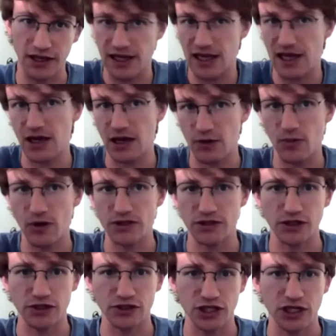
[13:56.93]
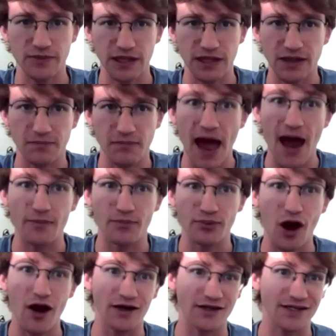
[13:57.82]
Like it, it, was a legitimately
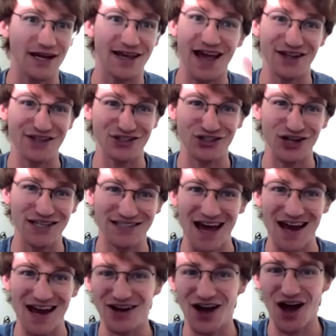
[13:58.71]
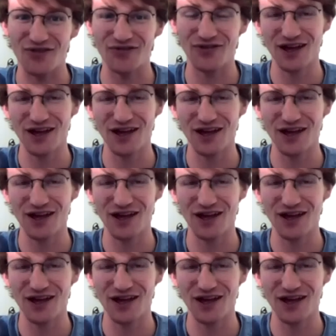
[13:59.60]
bad product. I can't sure. stress it enough.